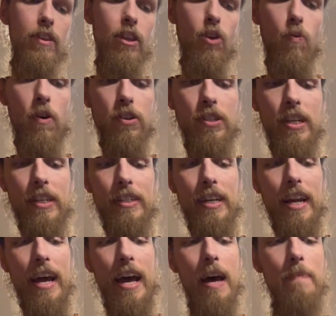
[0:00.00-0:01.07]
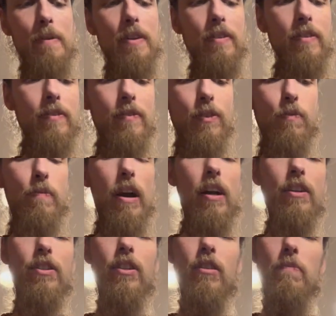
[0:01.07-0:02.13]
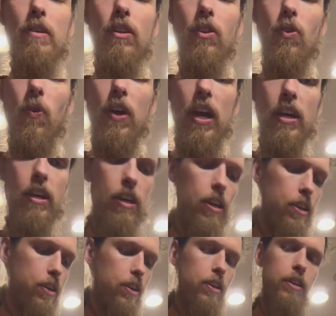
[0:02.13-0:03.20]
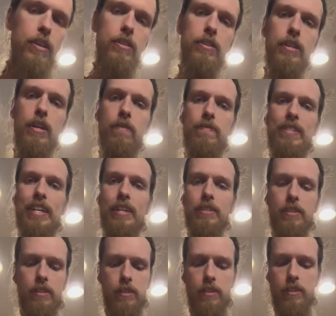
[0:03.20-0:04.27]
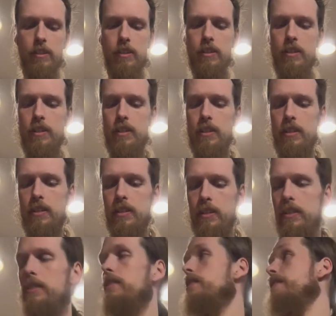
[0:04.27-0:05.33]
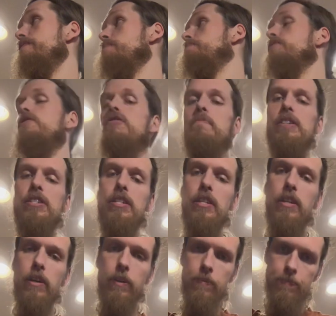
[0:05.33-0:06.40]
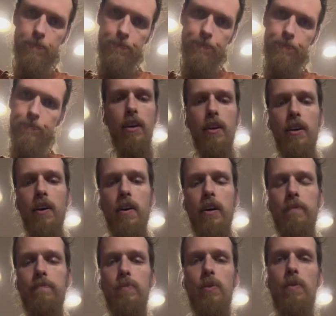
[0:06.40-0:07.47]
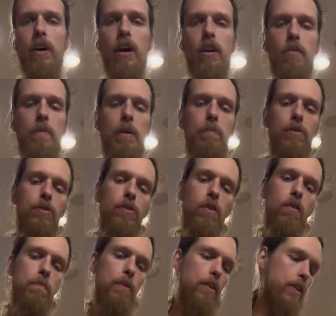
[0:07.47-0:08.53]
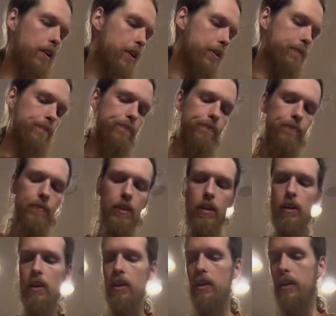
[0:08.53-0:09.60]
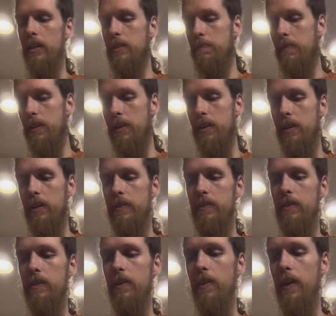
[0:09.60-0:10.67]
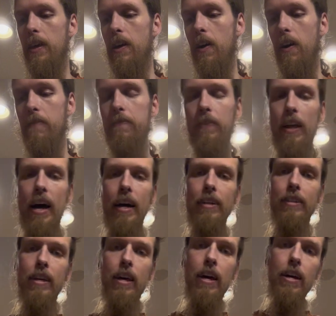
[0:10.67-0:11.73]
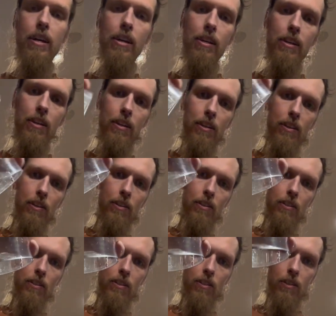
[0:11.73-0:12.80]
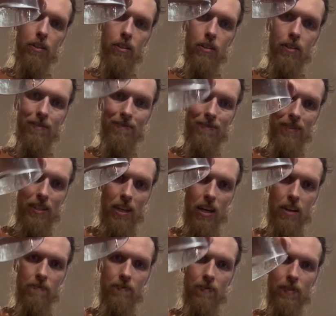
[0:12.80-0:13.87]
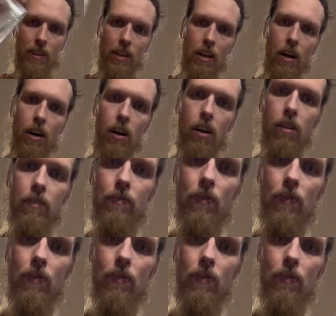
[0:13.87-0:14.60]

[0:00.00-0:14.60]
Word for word: worst thing that's going to happen, brownie's going to be a little cakey instead of dense if you put too much in there. All right, so we got our maple syrup in there. That's pretty good. Our flax egg, see, it all